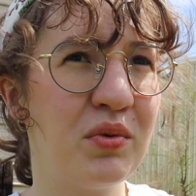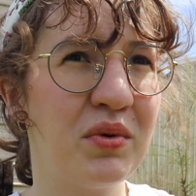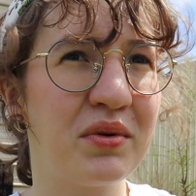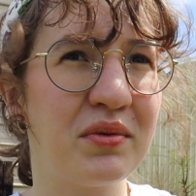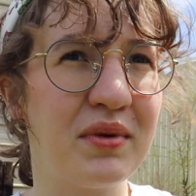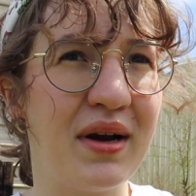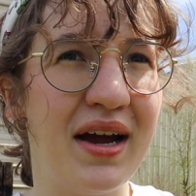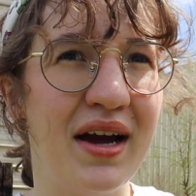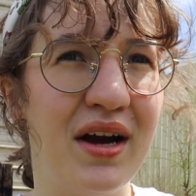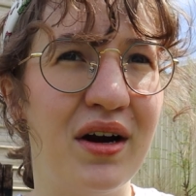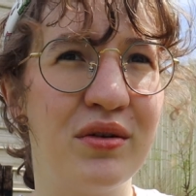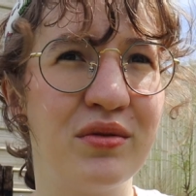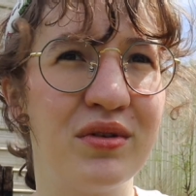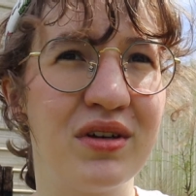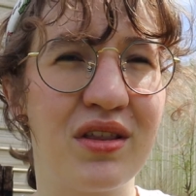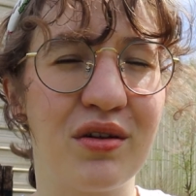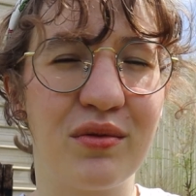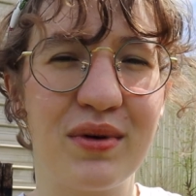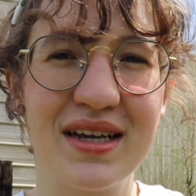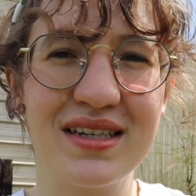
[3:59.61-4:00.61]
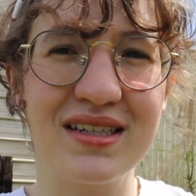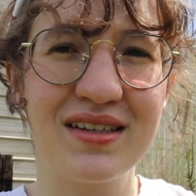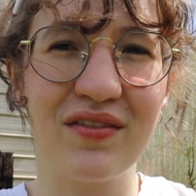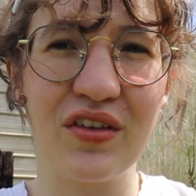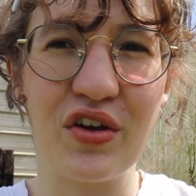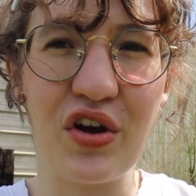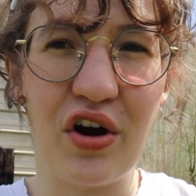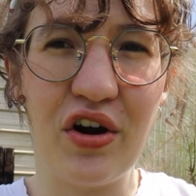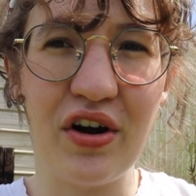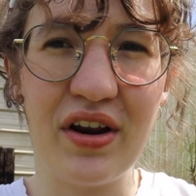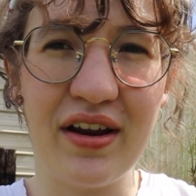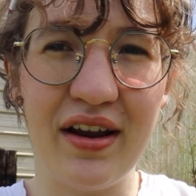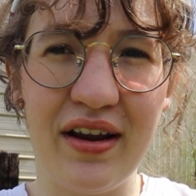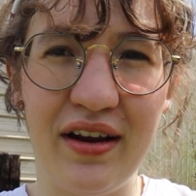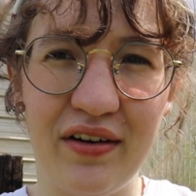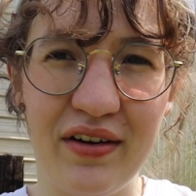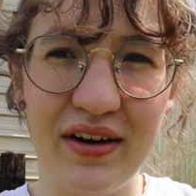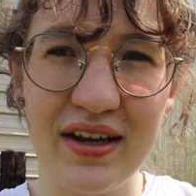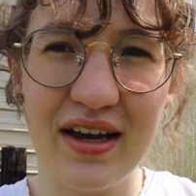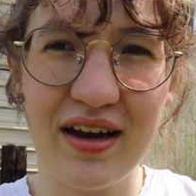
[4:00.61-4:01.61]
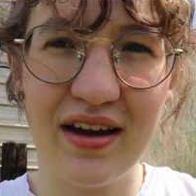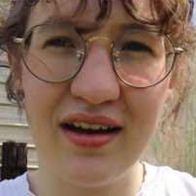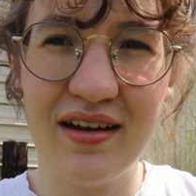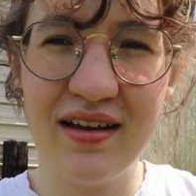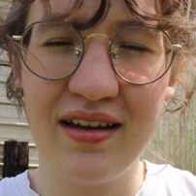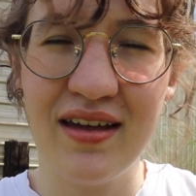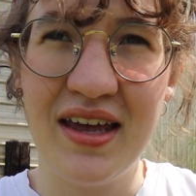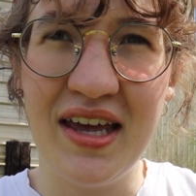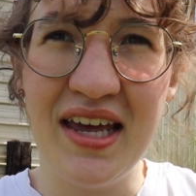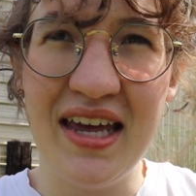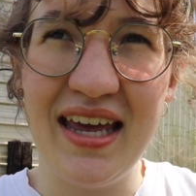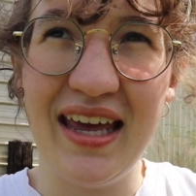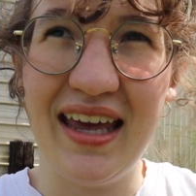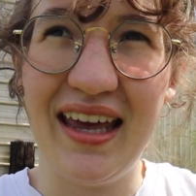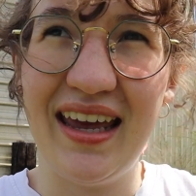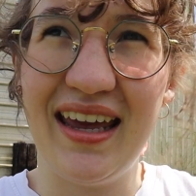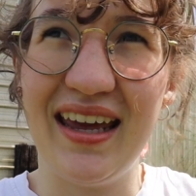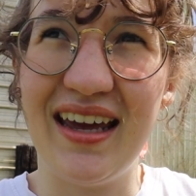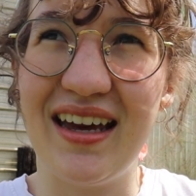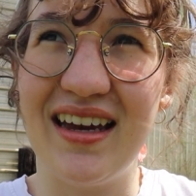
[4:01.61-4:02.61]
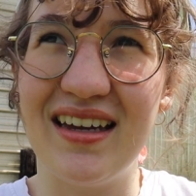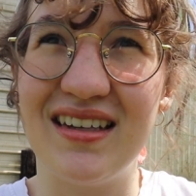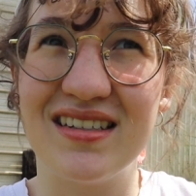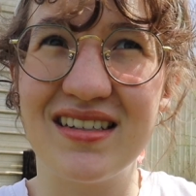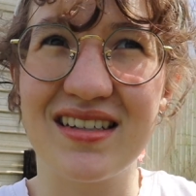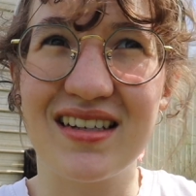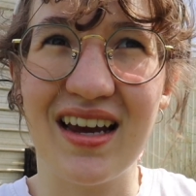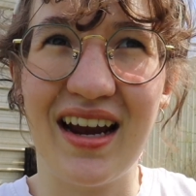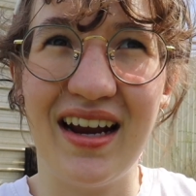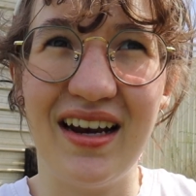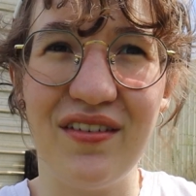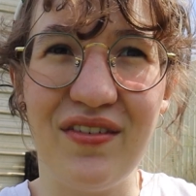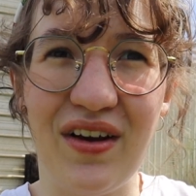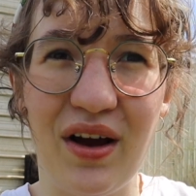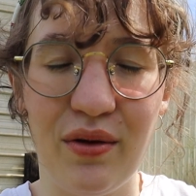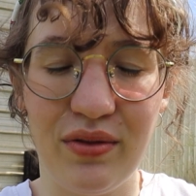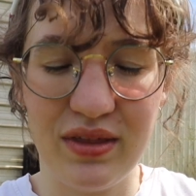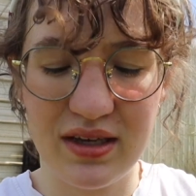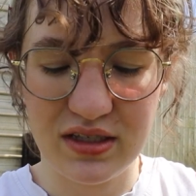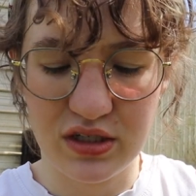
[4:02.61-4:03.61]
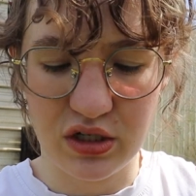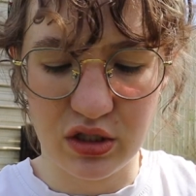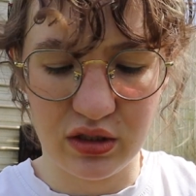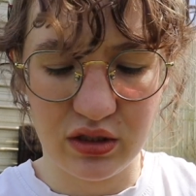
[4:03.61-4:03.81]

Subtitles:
around the rest of the garden area and kind of how things are